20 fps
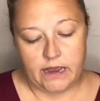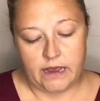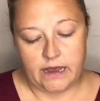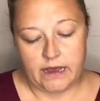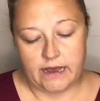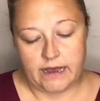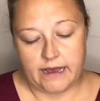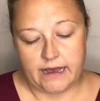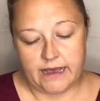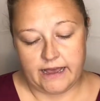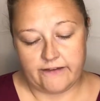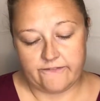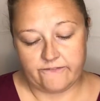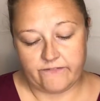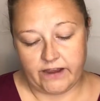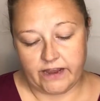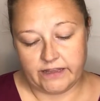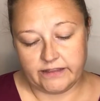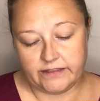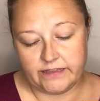I
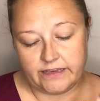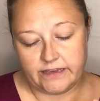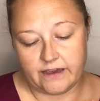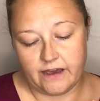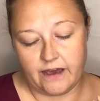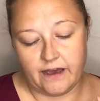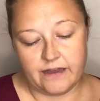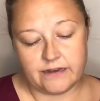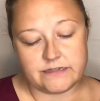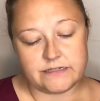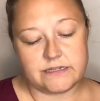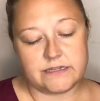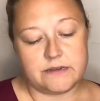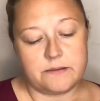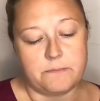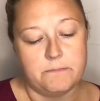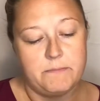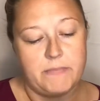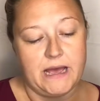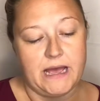finally got
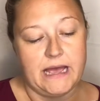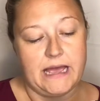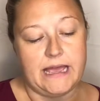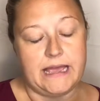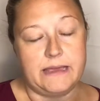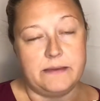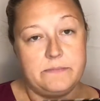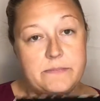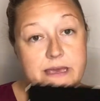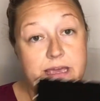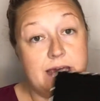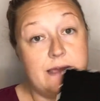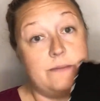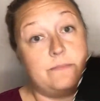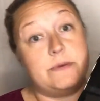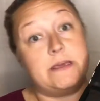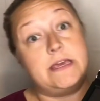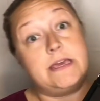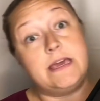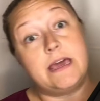my
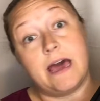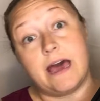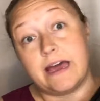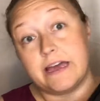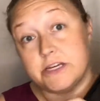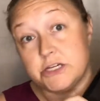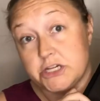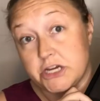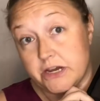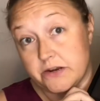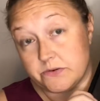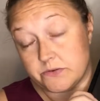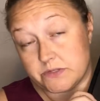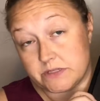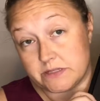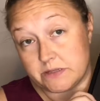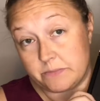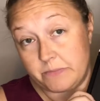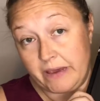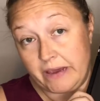Makeup Geek eyeshadows
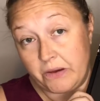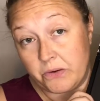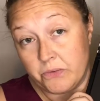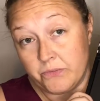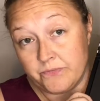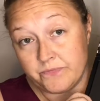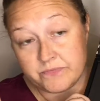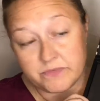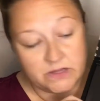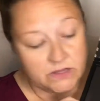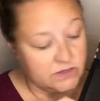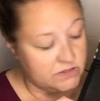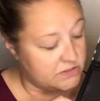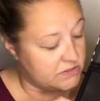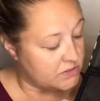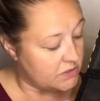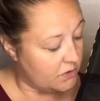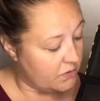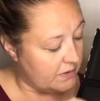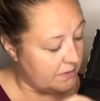in the mail,
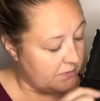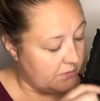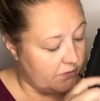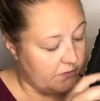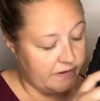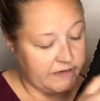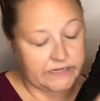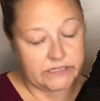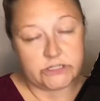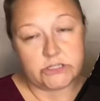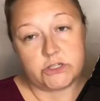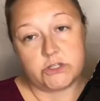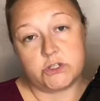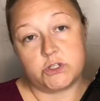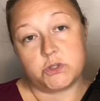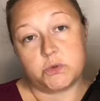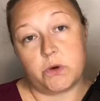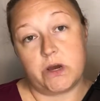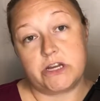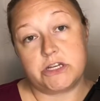so I'm going to
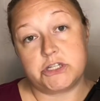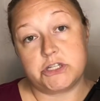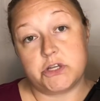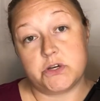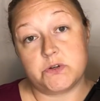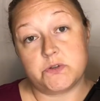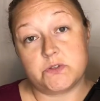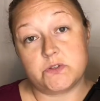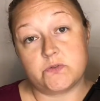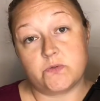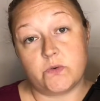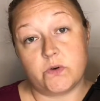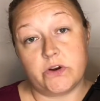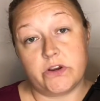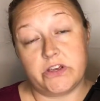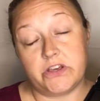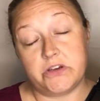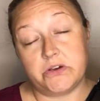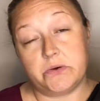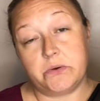swatch those for
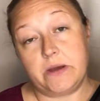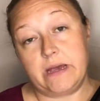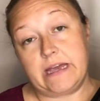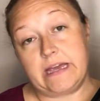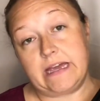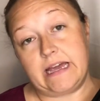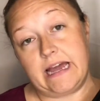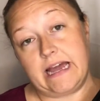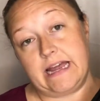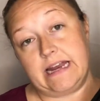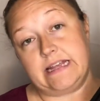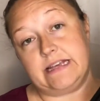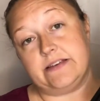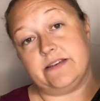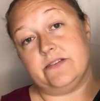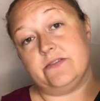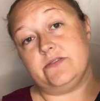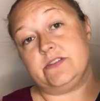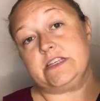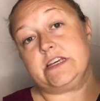you and
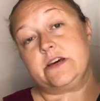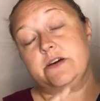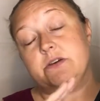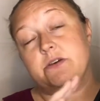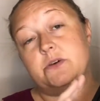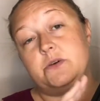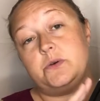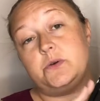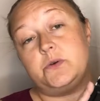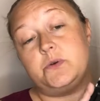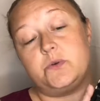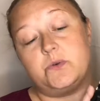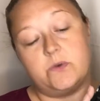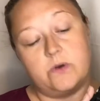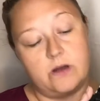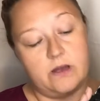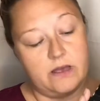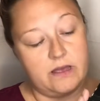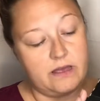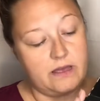kind of tell
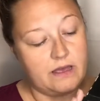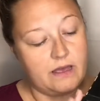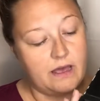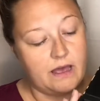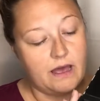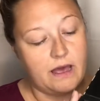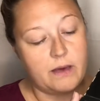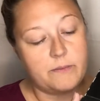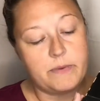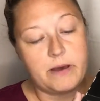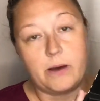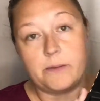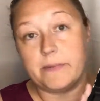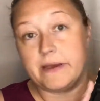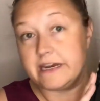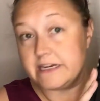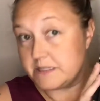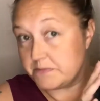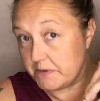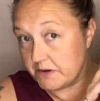you about
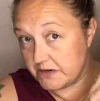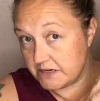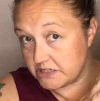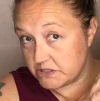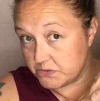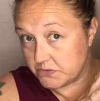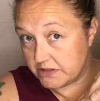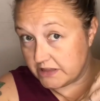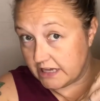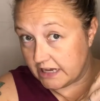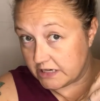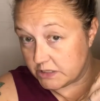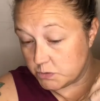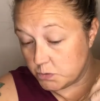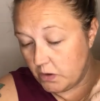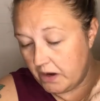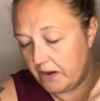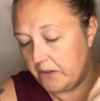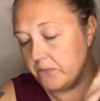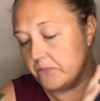my experience with that as
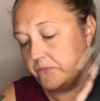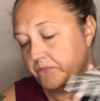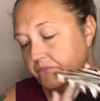well.